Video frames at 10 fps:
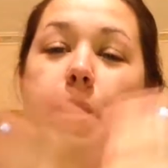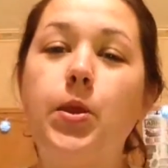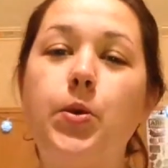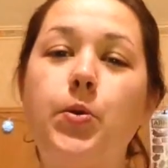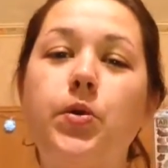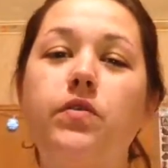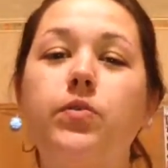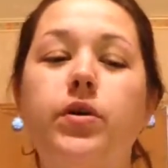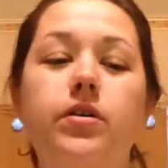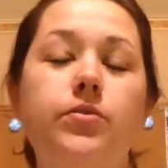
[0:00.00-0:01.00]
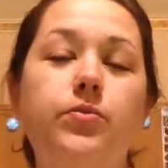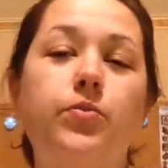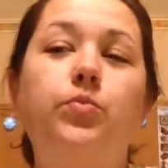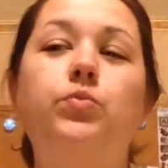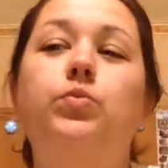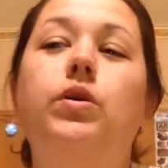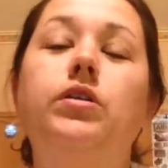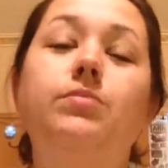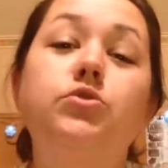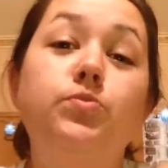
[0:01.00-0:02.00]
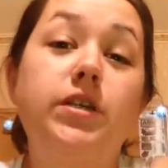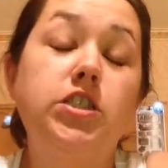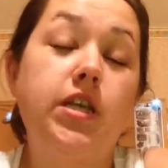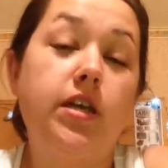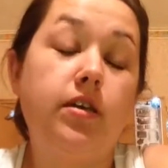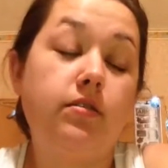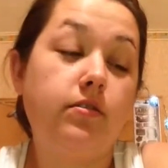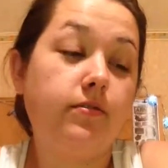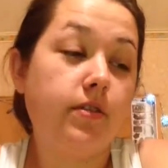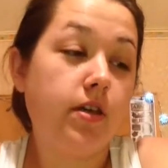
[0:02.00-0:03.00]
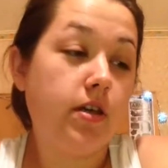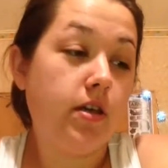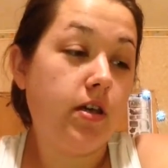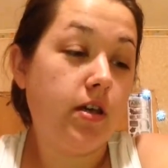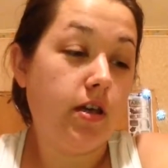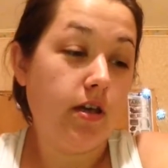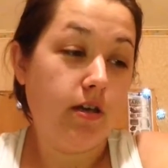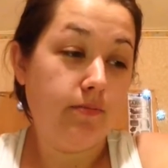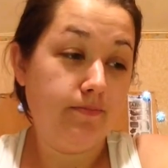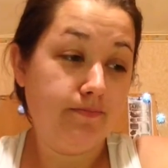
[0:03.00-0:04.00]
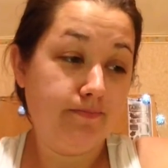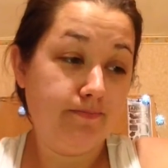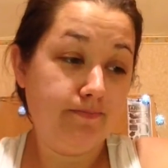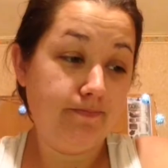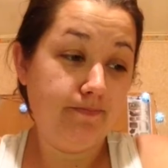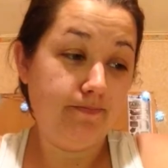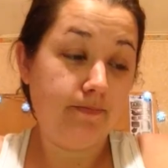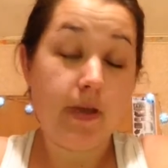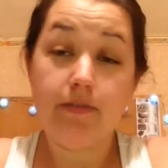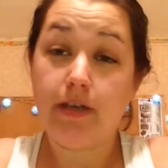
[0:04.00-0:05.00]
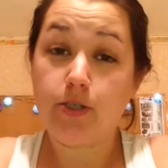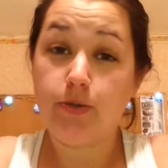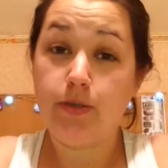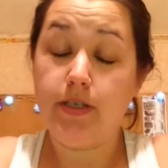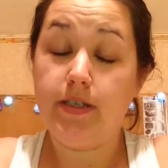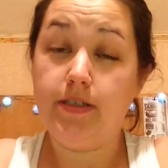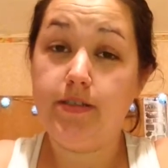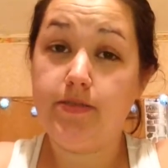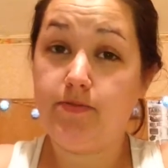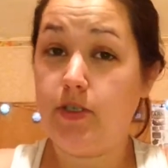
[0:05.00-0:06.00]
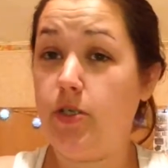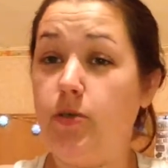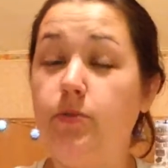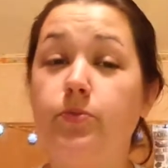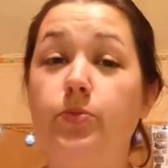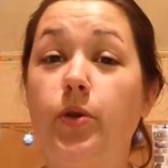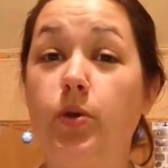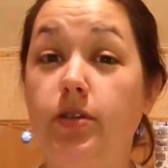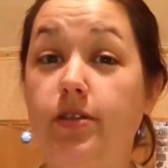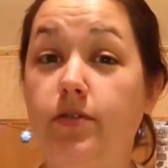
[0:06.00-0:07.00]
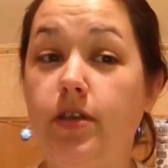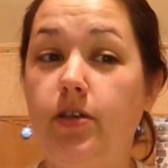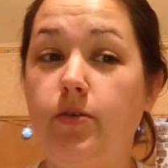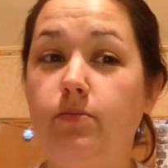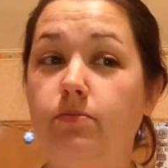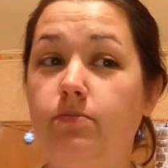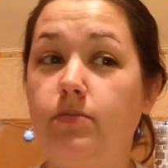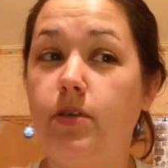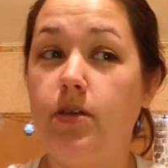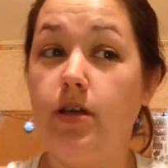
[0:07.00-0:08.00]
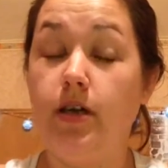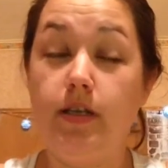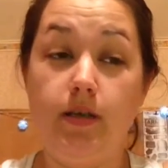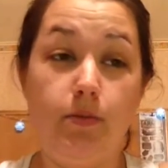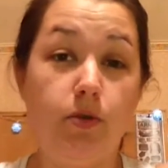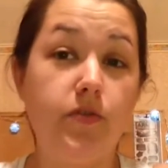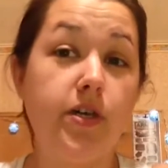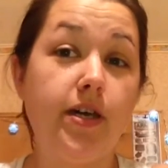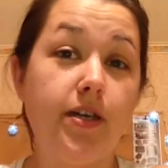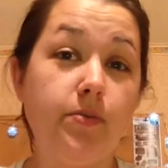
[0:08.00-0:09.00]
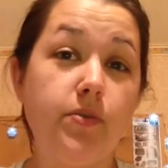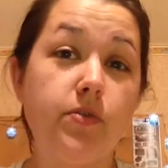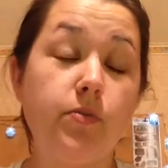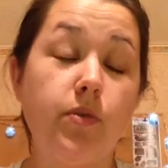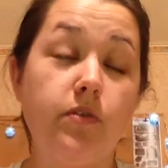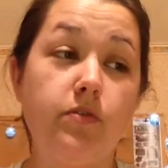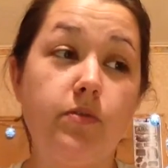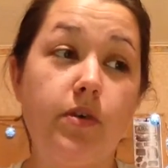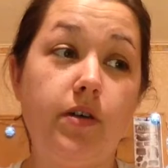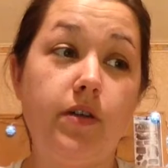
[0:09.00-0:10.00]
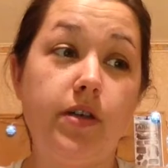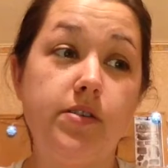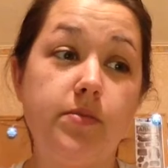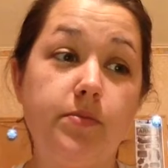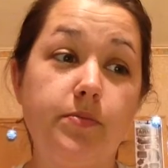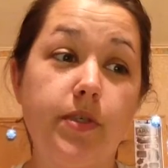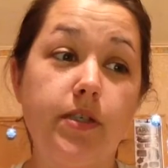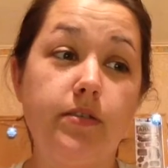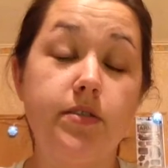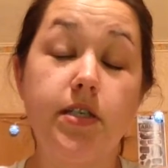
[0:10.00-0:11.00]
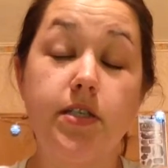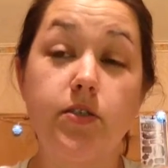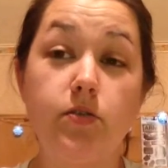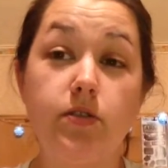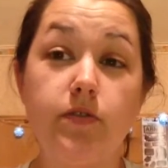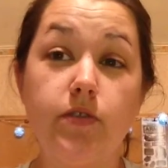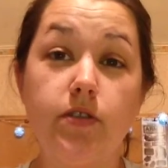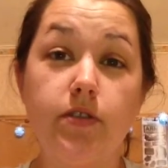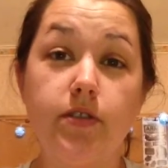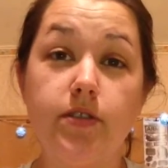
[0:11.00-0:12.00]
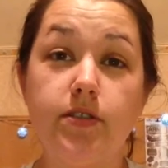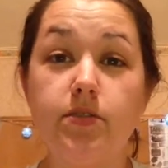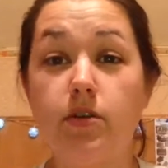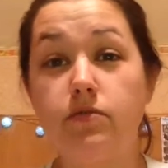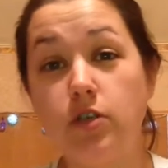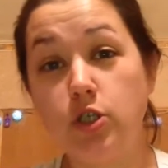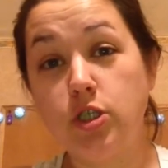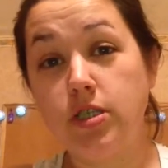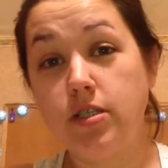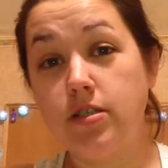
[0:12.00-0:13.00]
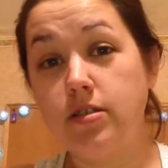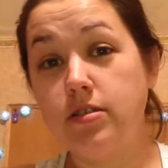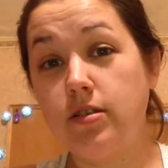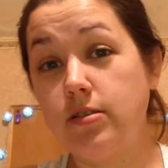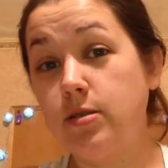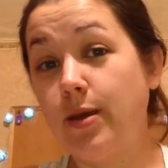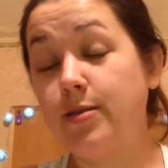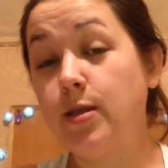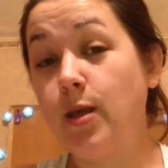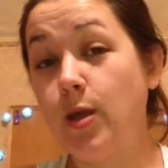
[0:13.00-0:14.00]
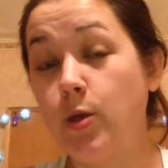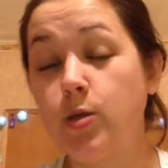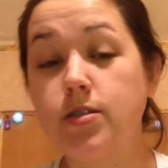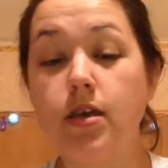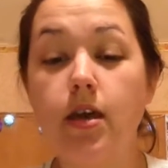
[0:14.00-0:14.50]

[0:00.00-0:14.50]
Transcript: Hello everyone! Welcome to my channel. Um, I've actually done this video, recorded this video, a number of times. We've I've had some uh, technical difficulties and malfunctions and this, that, and the others.